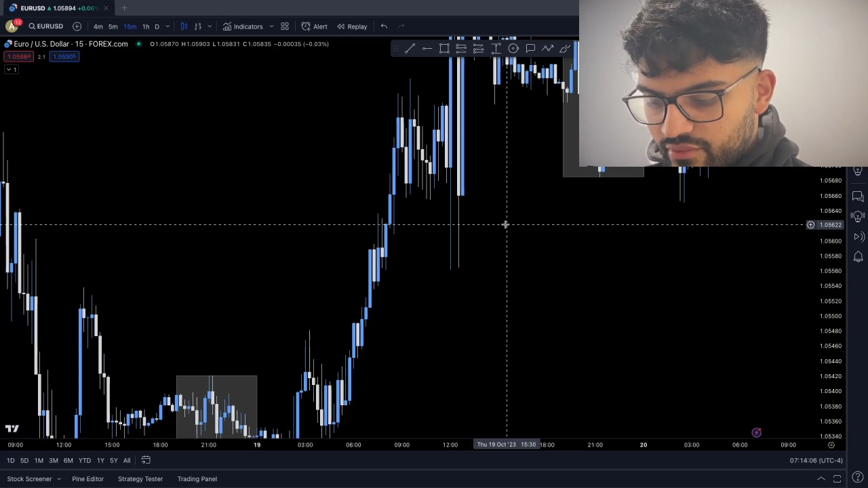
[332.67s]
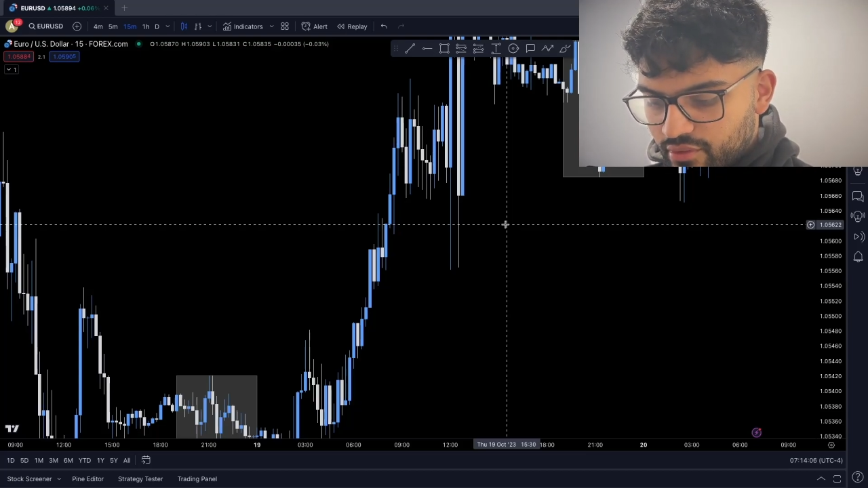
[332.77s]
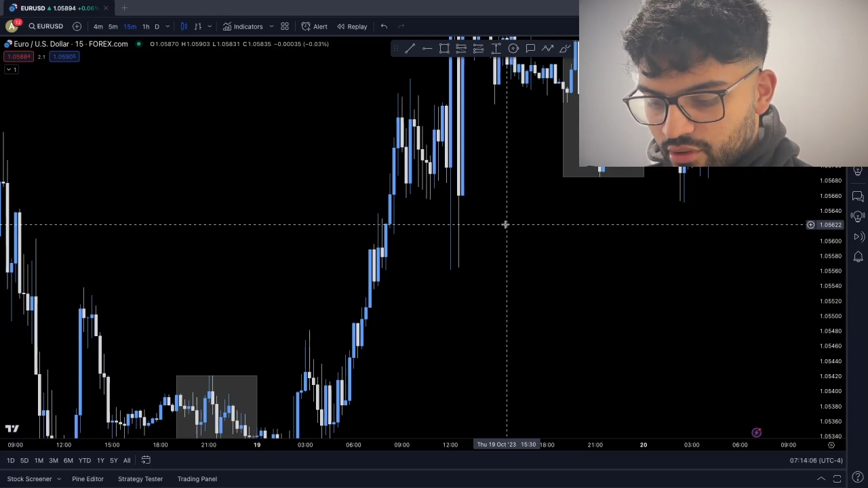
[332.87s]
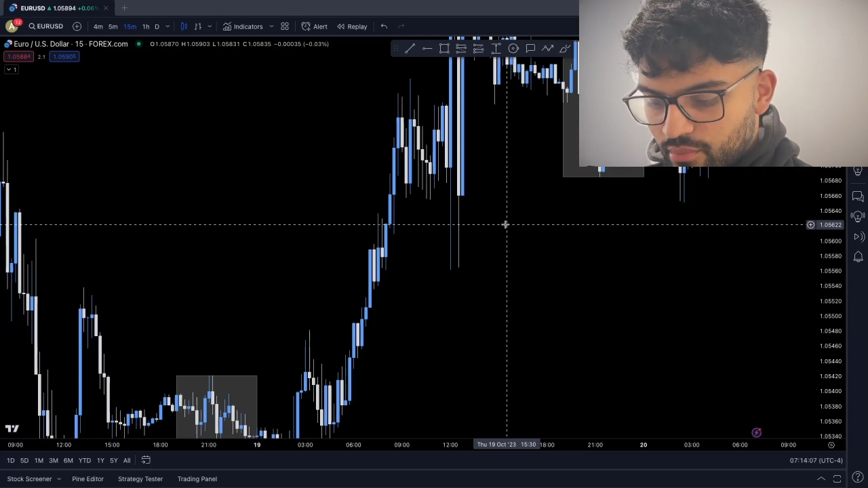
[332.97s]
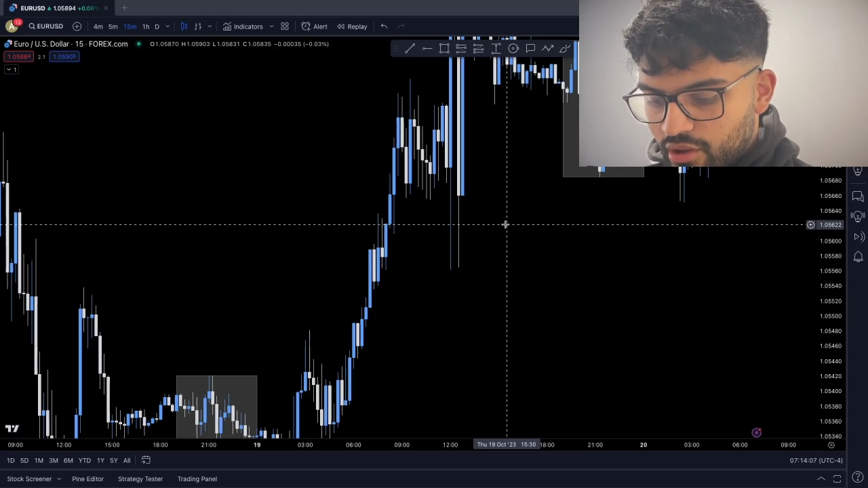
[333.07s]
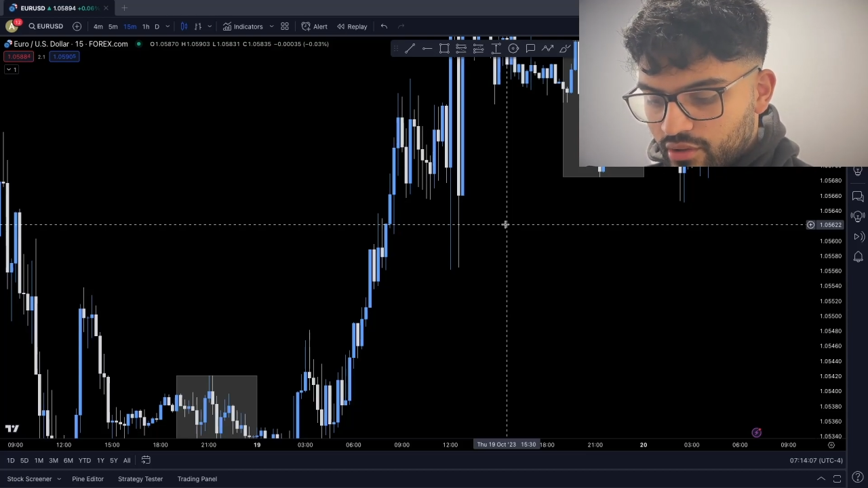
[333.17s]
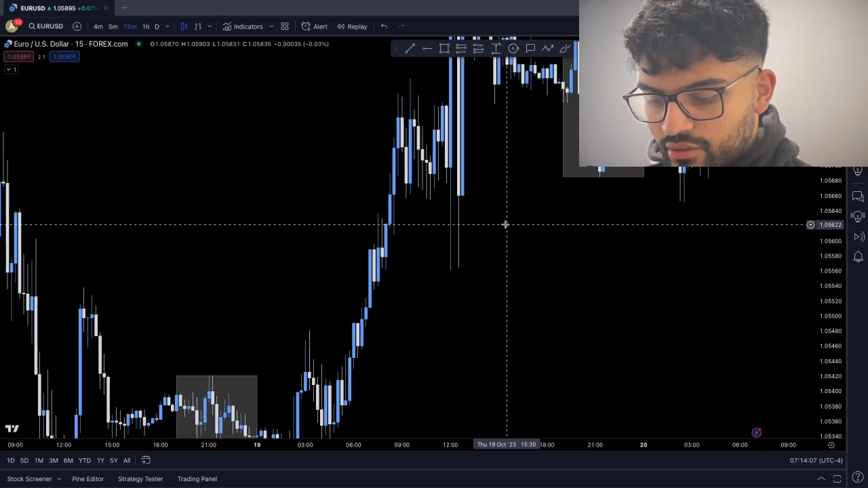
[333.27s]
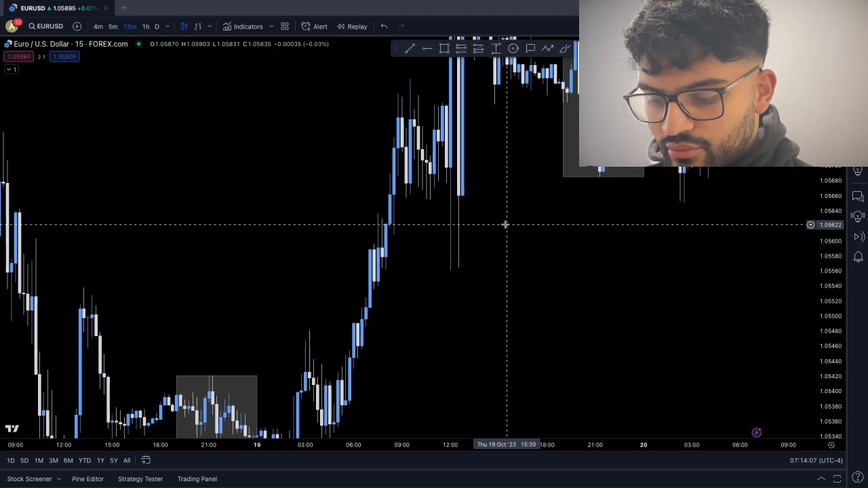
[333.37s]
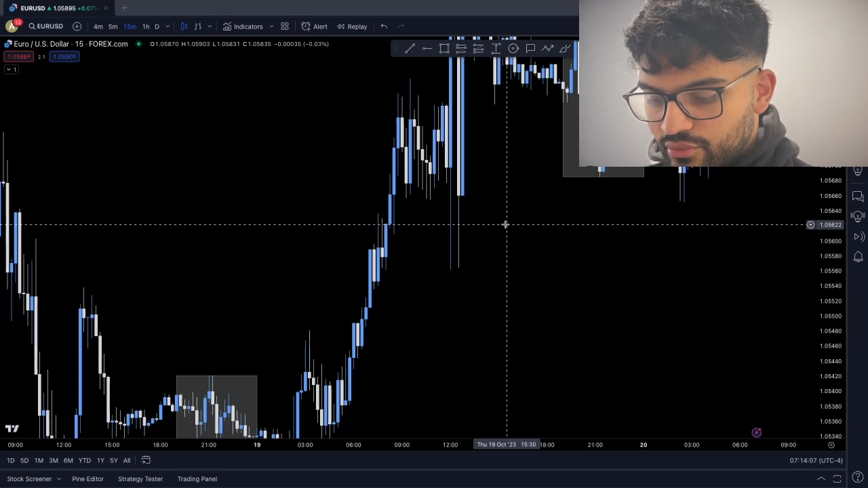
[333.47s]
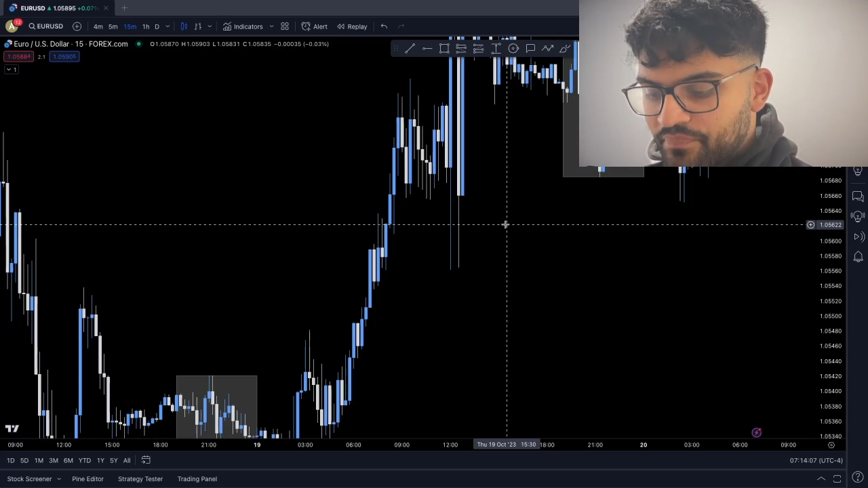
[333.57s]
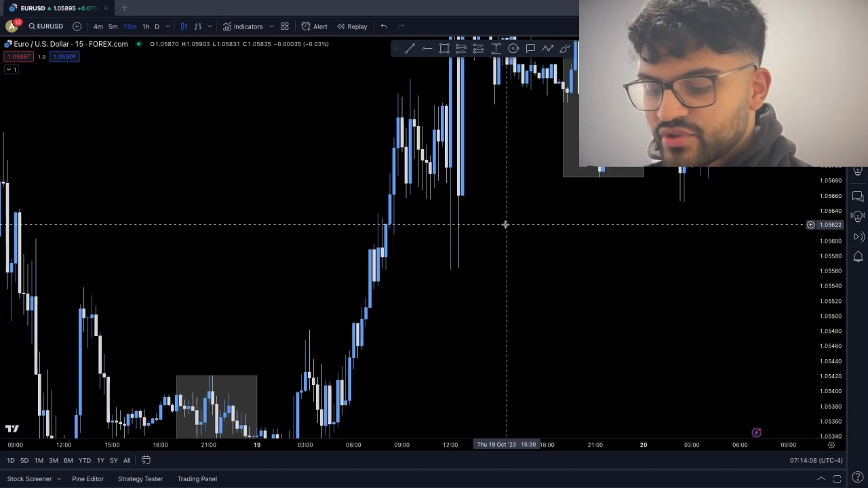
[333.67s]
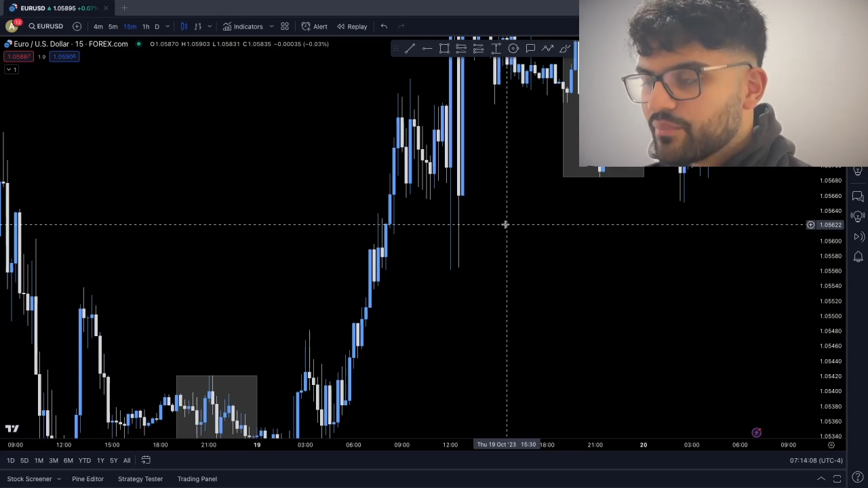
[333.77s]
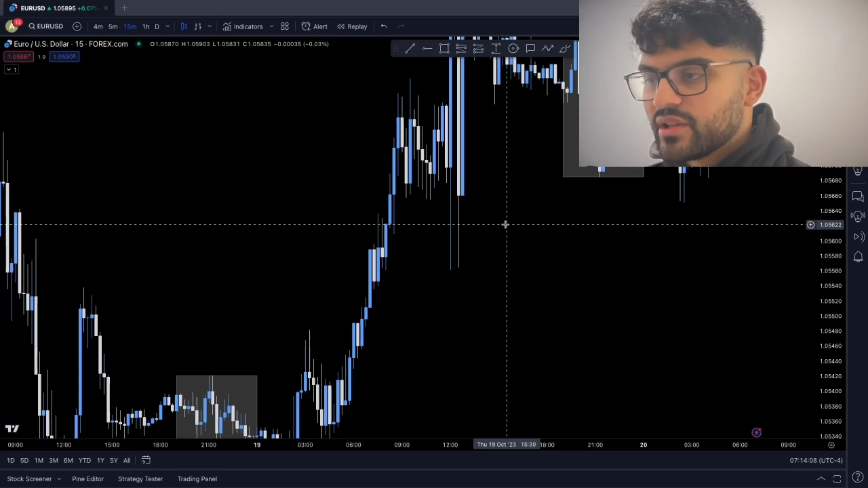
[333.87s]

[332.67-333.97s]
Command, or something.